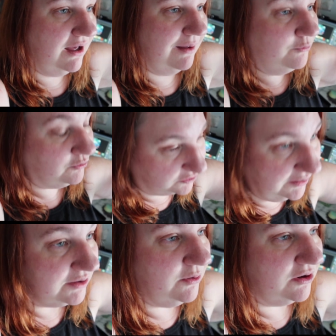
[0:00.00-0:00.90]
Um, we're
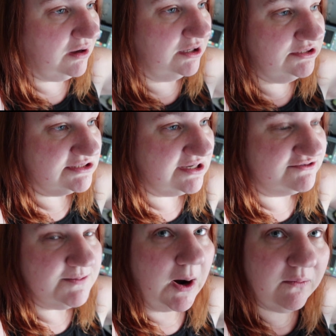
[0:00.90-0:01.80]
going to work on
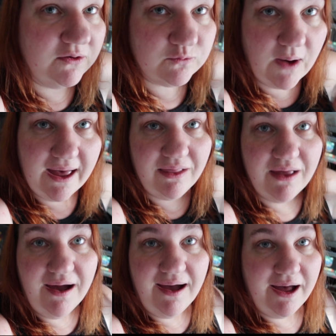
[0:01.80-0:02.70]
stuff tomorrow as well.